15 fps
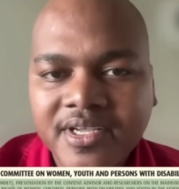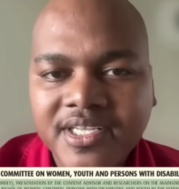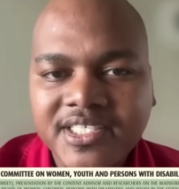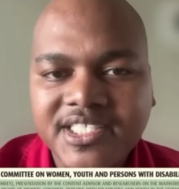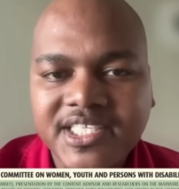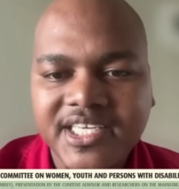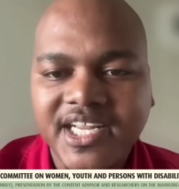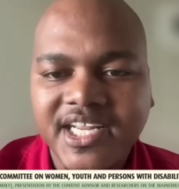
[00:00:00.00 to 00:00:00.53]

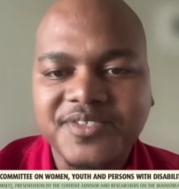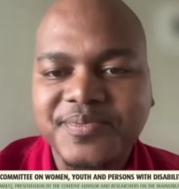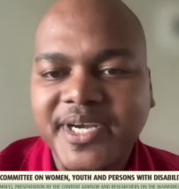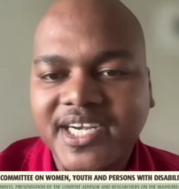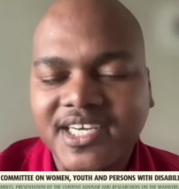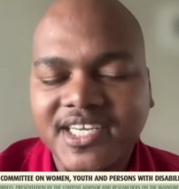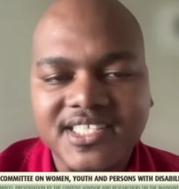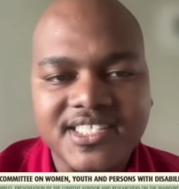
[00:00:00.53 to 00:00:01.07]
teenage
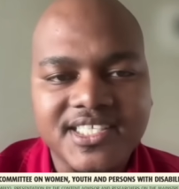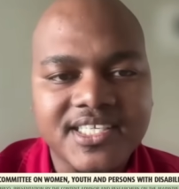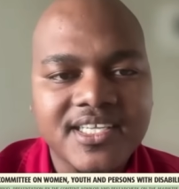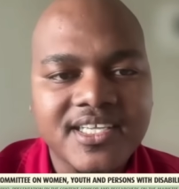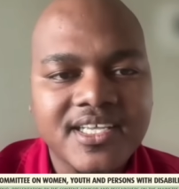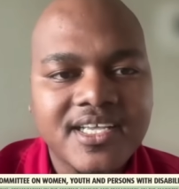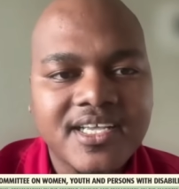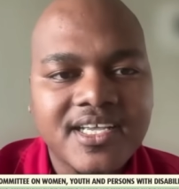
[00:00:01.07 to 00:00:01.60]
pregnancy,
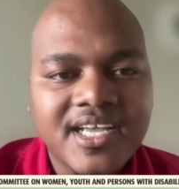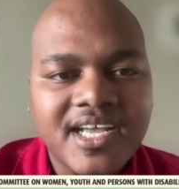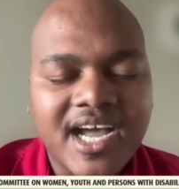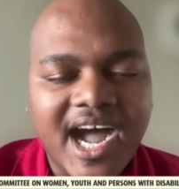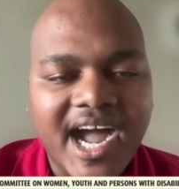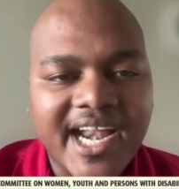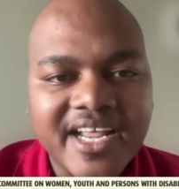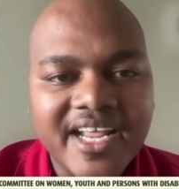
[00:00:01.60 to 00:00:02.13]

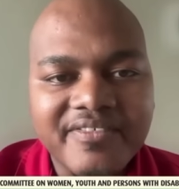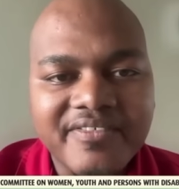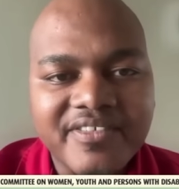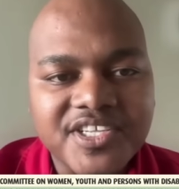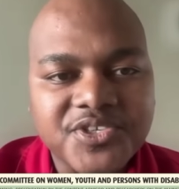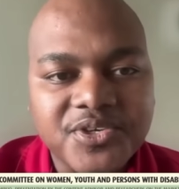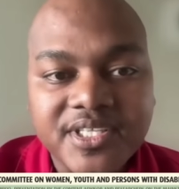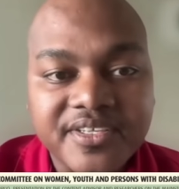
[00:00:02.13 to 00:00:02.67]
I
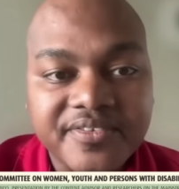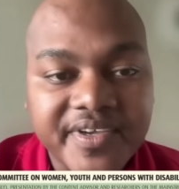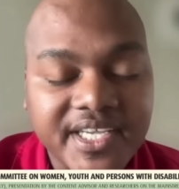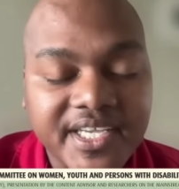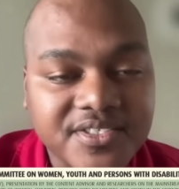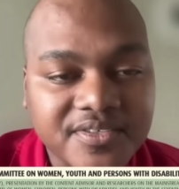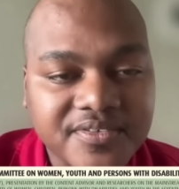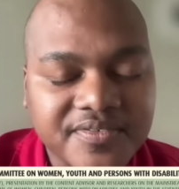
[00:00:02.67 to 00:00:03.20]
never saw the
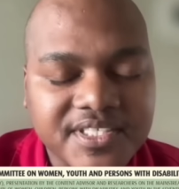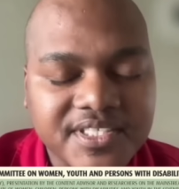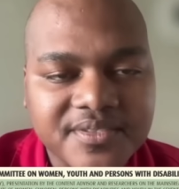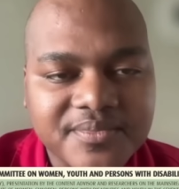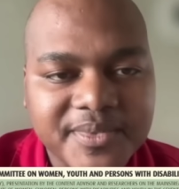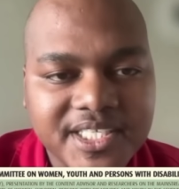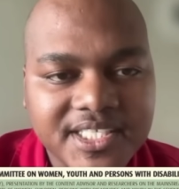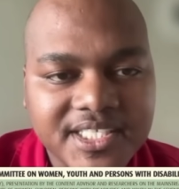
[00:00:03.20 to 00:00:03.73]
face of this
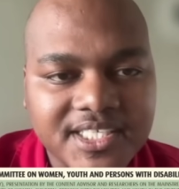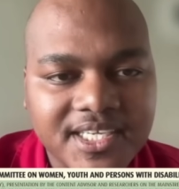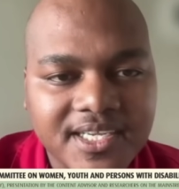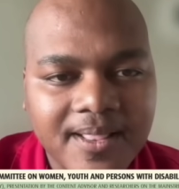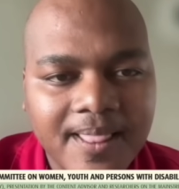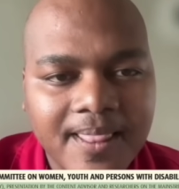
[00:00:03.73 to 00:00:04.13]
minister.